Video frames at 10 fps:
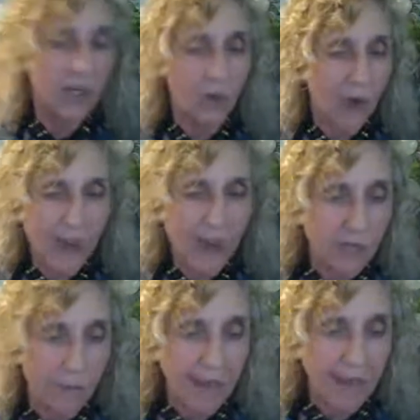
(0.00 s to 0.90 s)

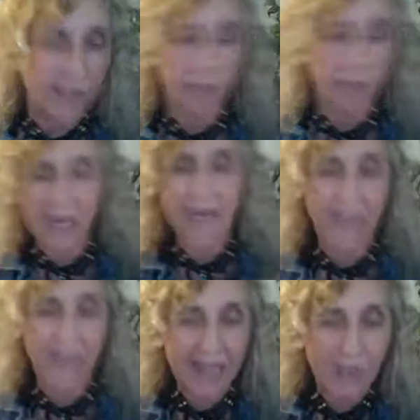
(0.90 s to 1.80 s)
Roundup on his plant, and
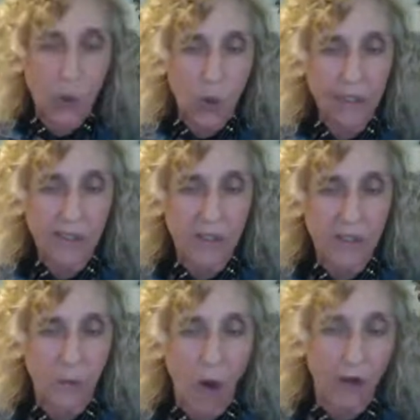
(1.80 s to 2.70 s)
that's going into the
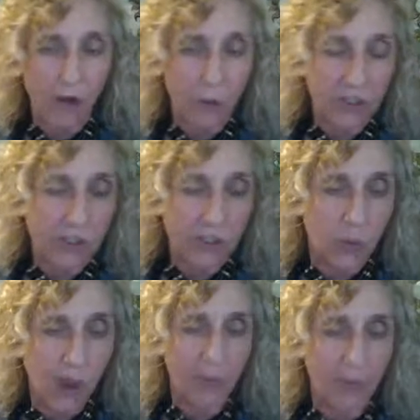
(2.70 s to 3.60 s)
water, which is
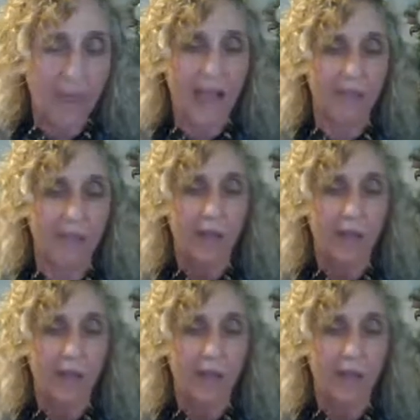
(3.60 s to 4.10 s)
why we have